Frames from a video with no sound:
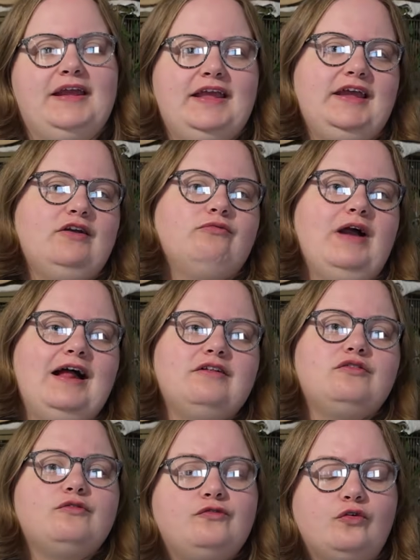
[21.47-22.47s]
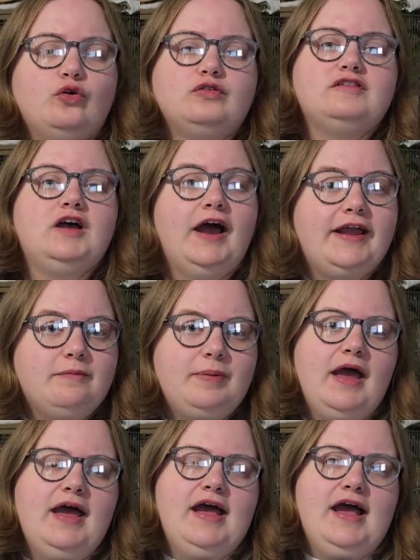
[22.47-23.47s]
picking rats for
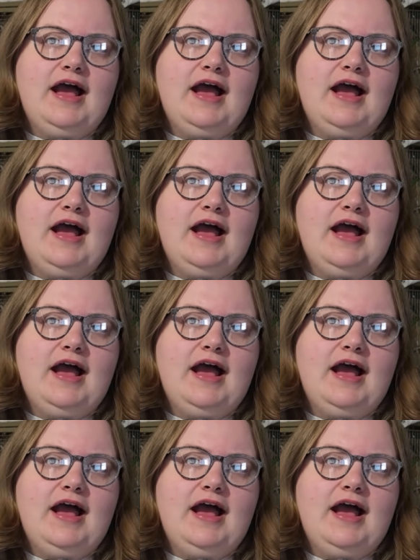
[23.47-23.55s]
type